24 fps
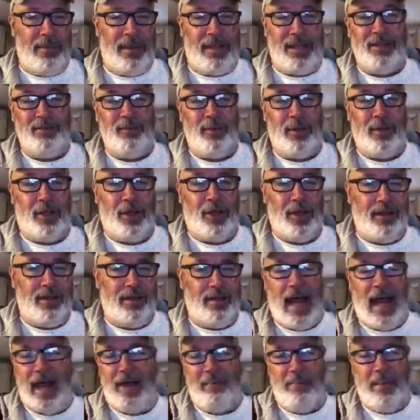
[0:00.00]
Because we
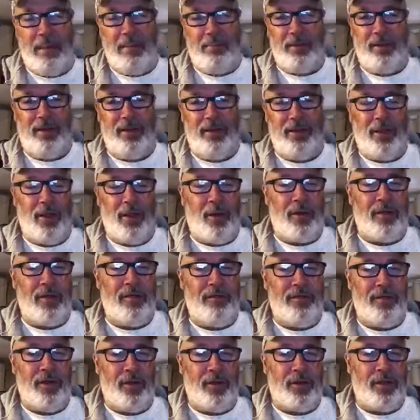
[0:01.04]
couldn't guide people into the
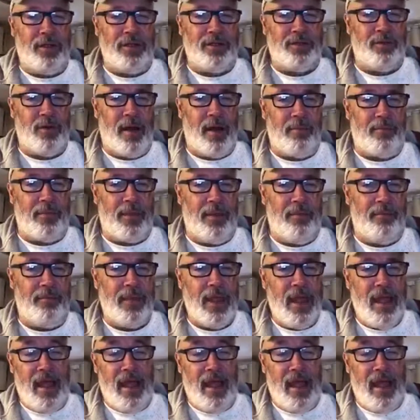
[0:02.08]
Okefenokee swamp then.